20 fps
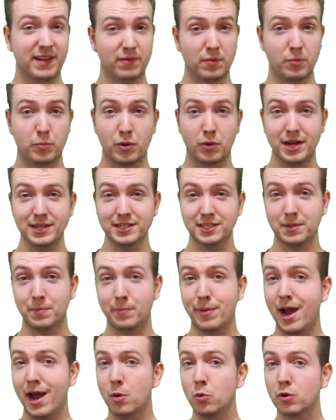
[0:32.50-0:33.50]
have embraced the
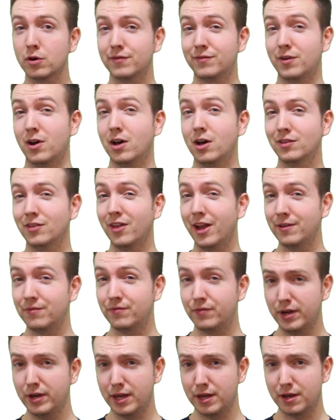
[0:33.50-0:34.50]
power of online
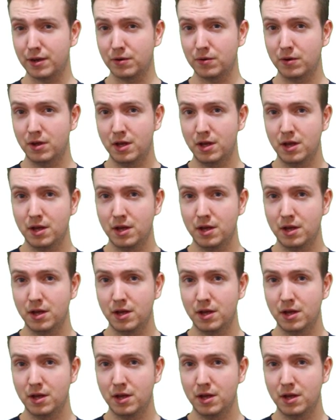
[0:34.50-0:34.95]
video,